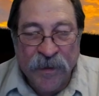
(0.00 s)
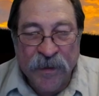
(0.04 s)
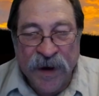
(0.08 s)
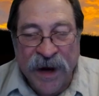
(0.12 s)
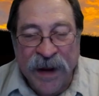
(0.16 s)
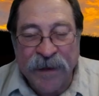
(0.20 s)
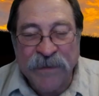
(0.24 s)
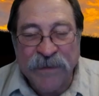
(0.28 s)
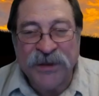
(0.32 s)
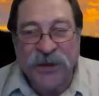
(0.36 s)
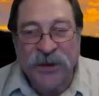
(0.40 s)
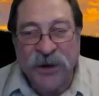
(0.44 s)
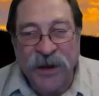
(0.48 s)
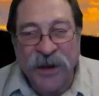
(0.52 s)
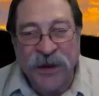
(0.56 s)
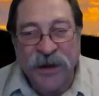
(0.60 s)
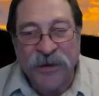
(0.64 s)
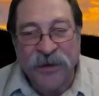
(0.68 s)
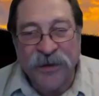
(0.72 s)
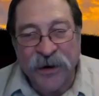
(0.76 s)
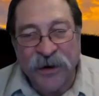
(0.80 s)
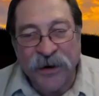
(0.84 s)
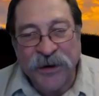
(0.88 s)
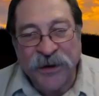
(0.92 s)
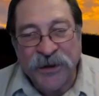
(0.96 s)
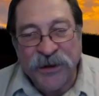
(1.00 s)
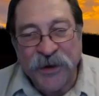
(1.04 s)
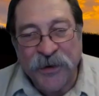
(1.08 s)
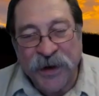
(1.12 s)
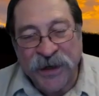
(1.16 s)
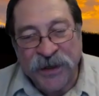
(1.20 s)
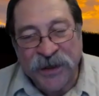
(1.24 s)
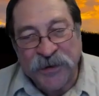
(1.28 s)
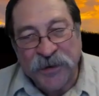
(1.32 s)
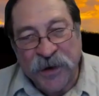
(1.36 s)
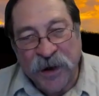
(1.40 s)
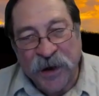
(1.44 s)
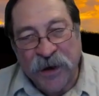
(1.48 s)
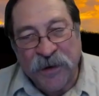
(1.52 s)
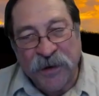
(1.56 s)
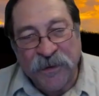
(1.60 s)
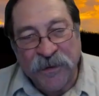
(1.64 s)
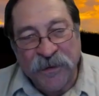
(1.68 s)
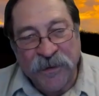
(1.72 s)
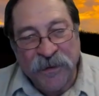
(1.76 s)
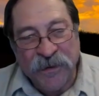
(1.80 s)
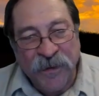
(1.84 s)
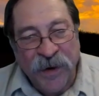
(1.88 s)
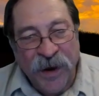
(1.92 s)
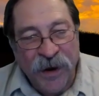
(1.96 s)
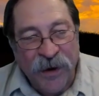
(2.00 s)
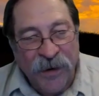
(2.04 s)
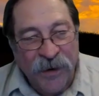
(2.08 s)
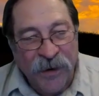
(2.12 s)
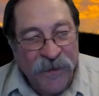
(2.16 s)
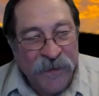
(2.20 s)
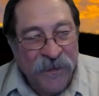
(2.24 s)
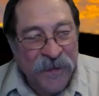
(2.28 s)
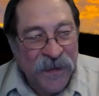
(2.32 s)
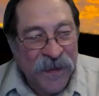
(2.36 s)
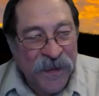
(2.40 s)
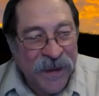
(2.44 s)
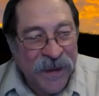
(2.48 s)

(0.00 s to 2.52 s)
but I'm shooting a 32-inch bow.